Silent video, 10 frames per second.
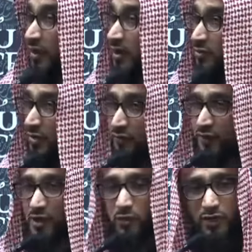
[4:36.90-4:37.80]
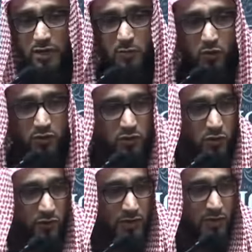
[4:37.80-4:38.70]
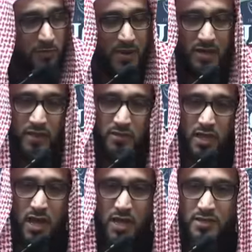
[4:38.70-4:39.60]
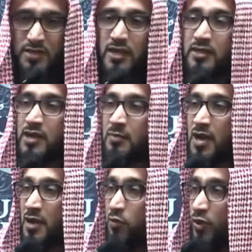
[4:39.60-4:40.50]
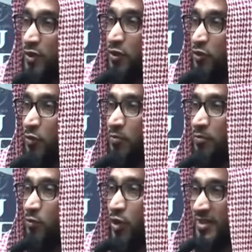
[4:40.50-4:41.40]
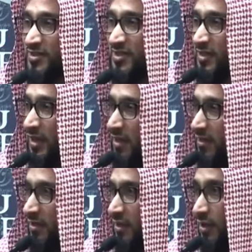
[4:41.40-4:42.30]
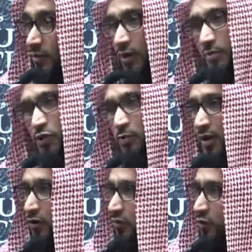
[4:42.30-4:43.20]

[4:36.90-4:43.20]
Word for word: wa la when he spoke to two of his companions. He says, Innama bu'ithtum muyassirin, walam tub'athu